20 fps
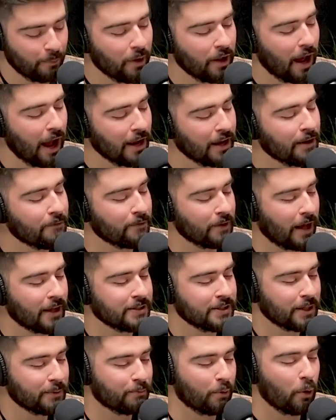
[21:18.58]
But I
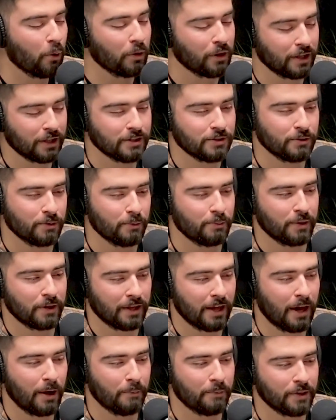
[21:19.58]
take bowling into a big
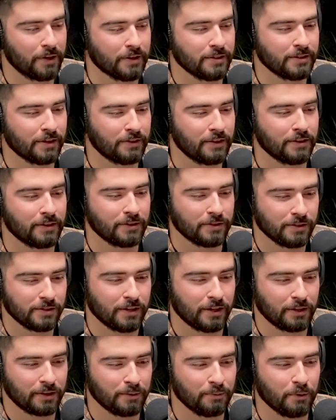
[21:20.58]
count because I think this is
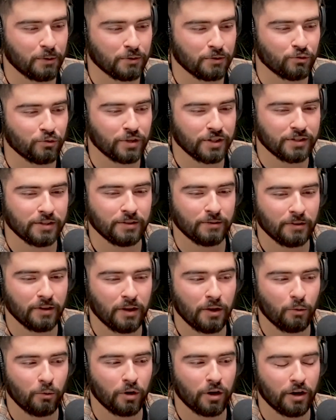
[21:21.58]
like the most recent
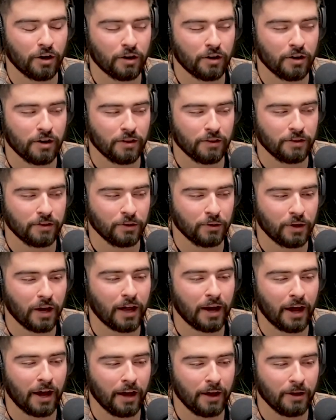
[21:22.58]
where you got
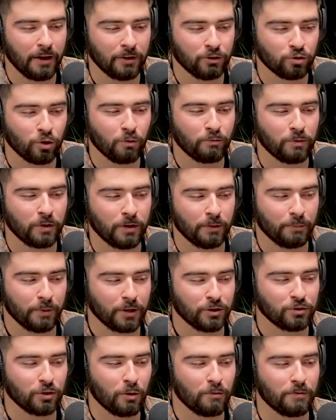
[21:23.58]
a
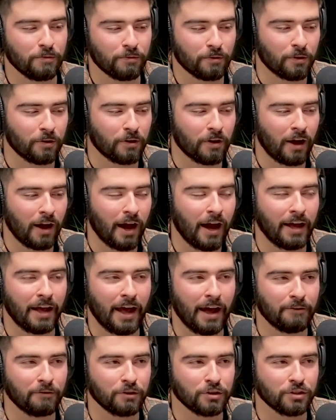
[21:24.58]
big trophy for high
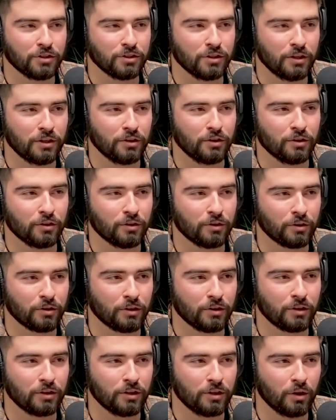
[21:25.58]
average in your,
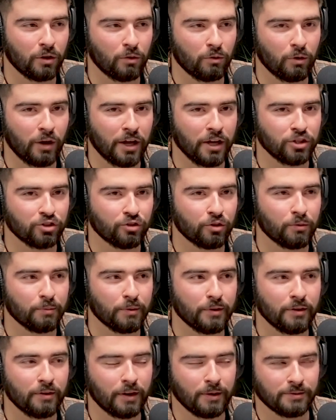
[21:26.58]
age group.
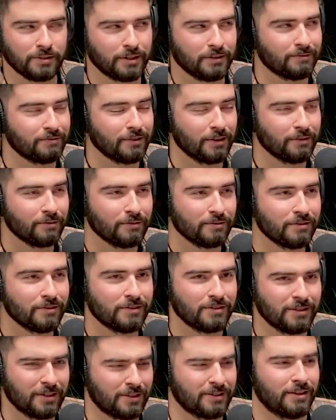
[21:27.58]
And I was like, no,
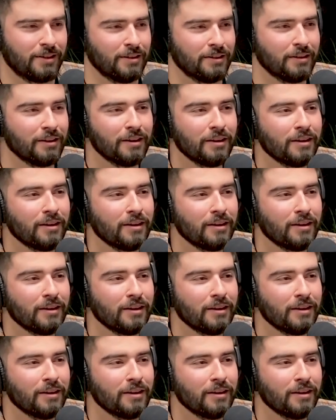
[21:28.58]
it's 16.